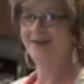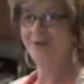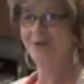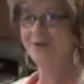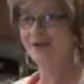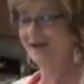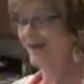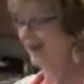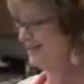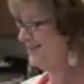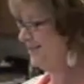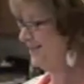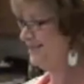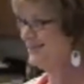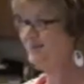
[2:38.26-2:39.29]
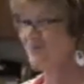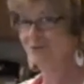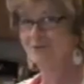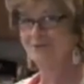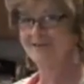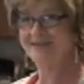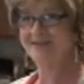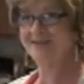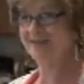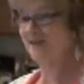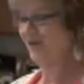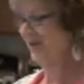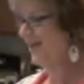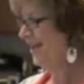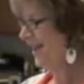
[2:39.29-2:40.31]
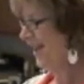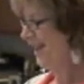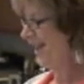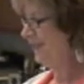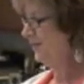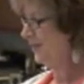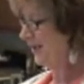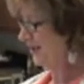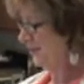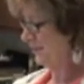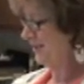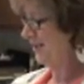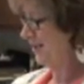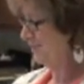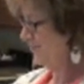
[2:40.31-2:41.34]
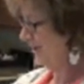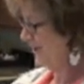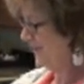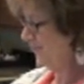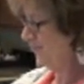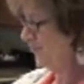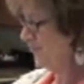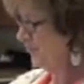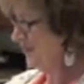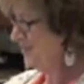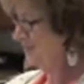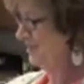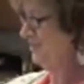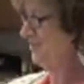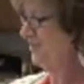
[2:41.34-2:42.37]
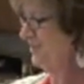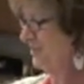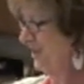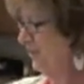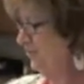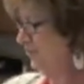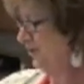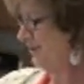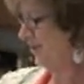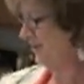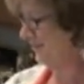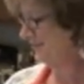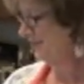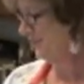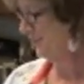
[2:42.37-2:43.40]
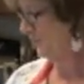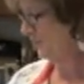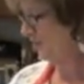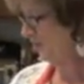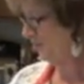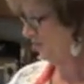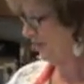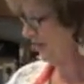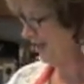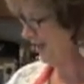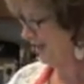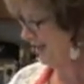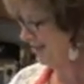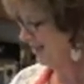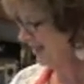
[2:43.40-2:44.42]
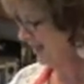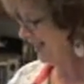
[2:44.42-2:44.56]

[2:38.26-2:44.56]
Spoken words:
Okay, tech support was here, and my food processor is now working, so we're going to put it on